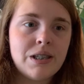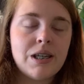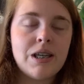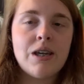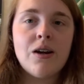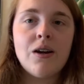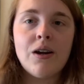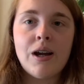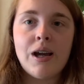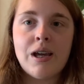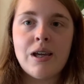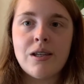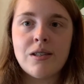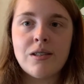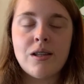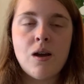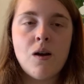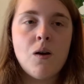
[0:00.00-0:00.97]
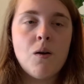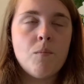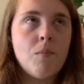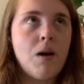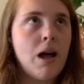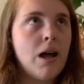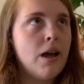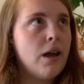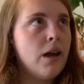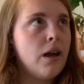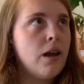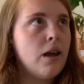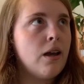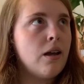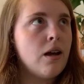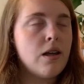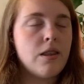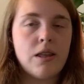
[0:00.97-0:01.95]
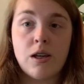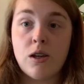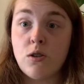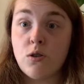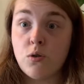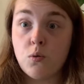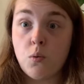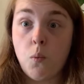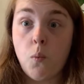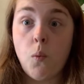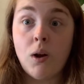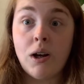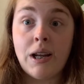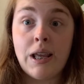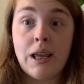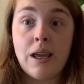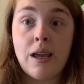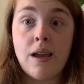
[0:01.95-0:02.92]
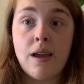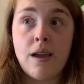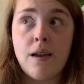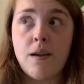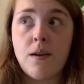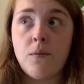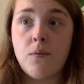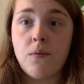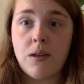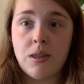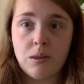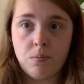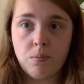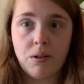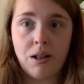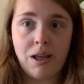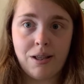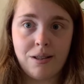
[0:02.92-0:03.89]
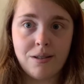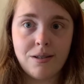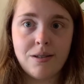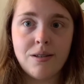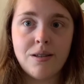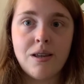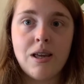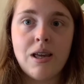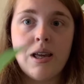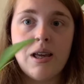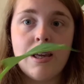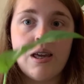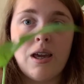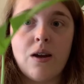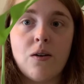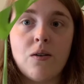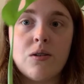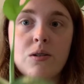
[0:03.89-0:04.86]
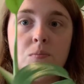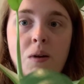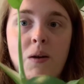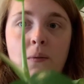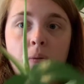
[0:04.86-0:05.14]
here is my, I think it's 25th plant. Here is my